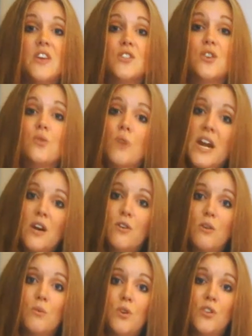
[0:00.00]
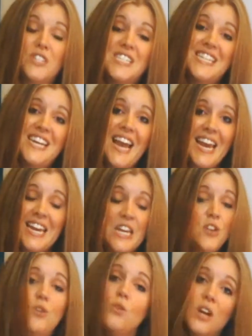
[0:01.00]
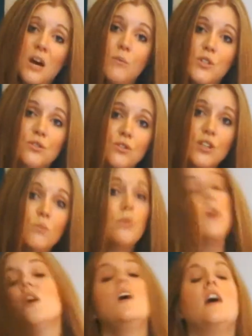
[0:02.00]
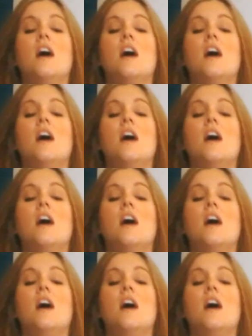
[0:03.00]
There's a great group called the TAE Newcomers Group,